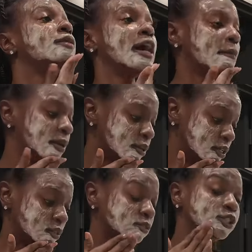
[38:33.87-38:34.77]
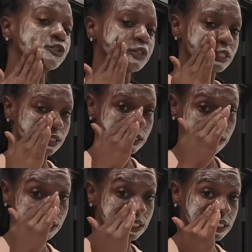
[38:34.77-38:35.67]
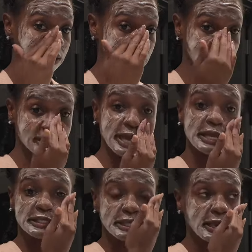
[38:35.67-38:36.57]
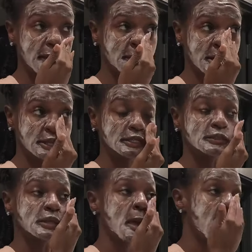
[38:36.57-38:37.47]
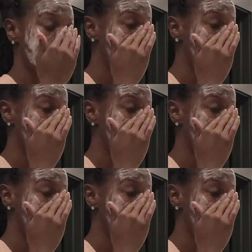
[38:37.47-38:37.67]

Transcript: Y'all barely use this sink. This second sink, I barely use it.